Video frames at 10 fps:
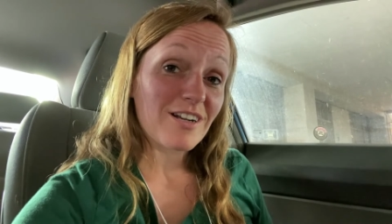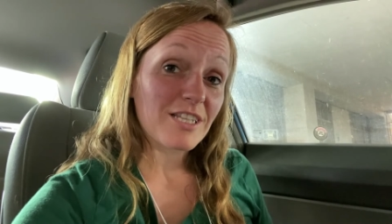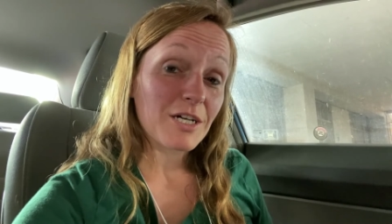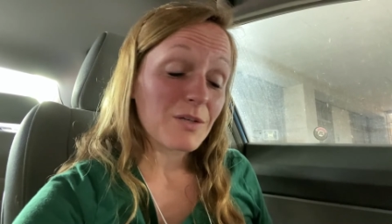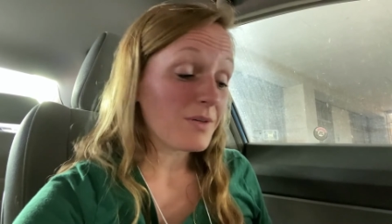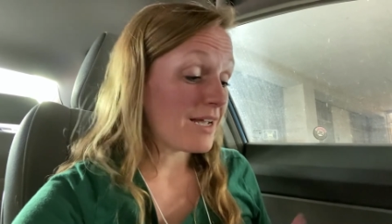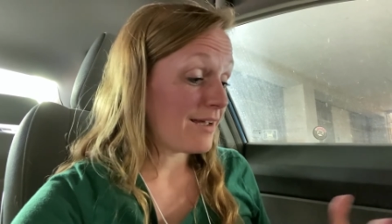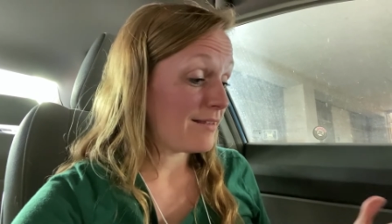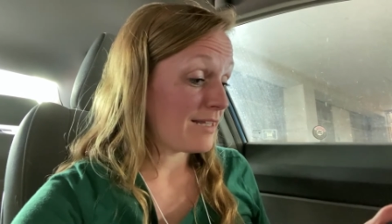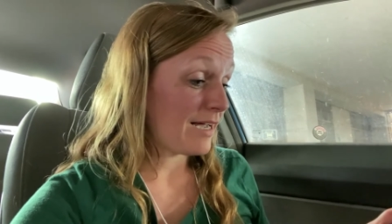alone
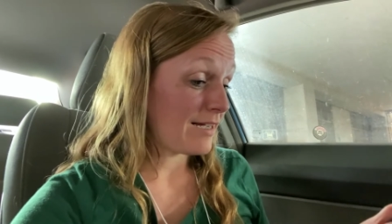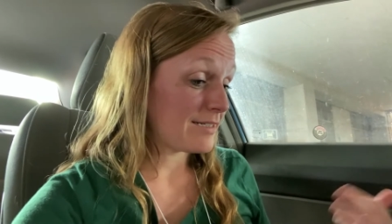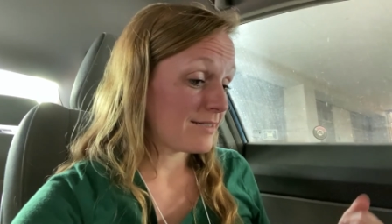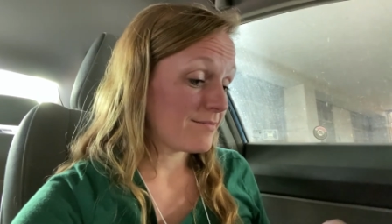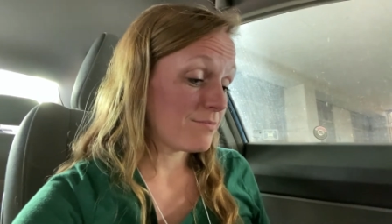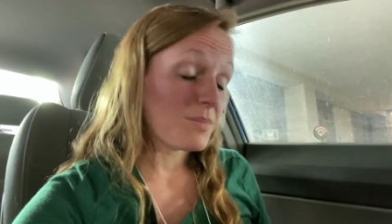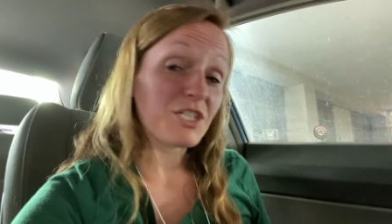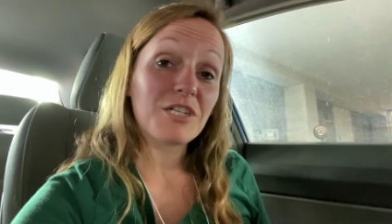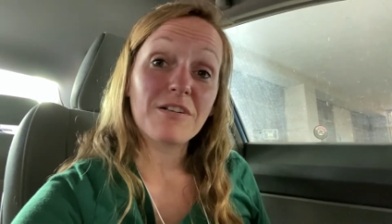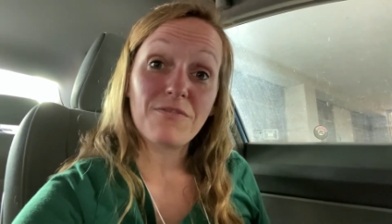and that
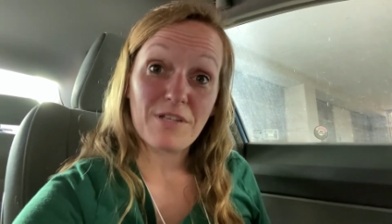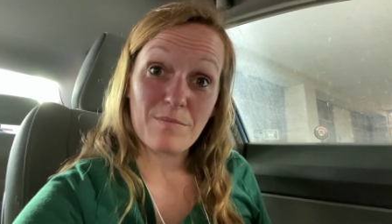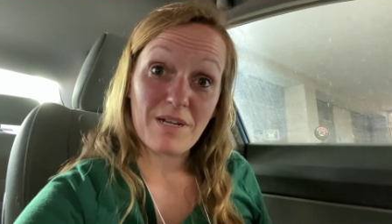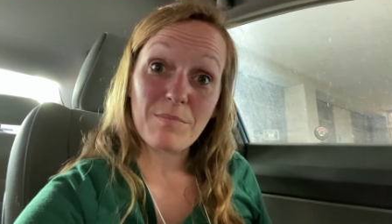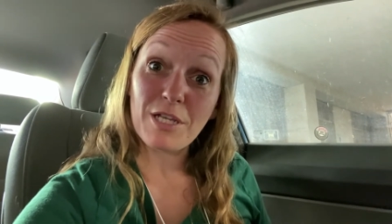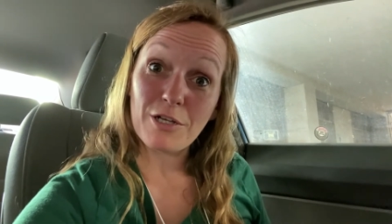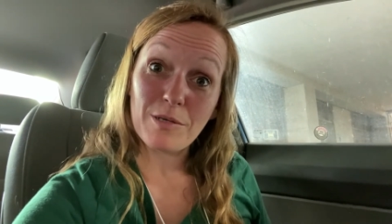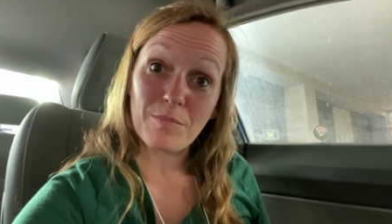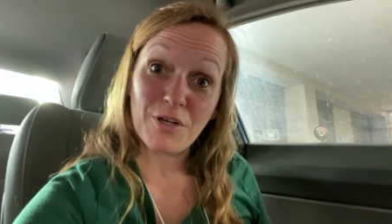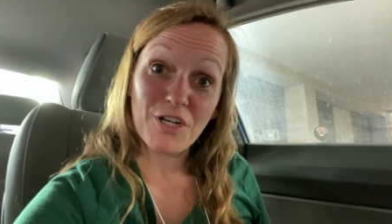Pitching a Fit might be a
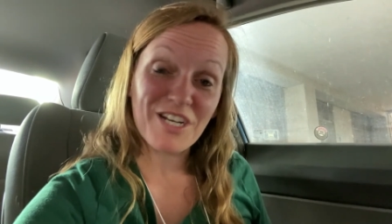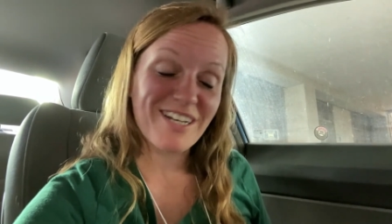good book.